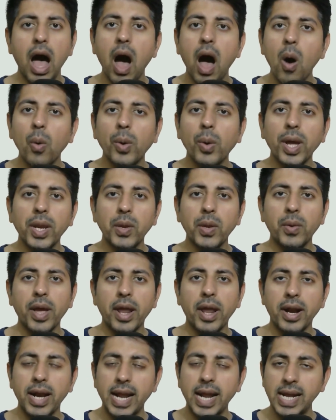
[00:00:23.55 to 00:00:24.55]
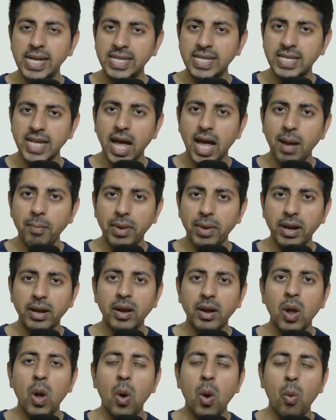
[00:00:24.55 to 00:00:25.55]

how can you get it examined,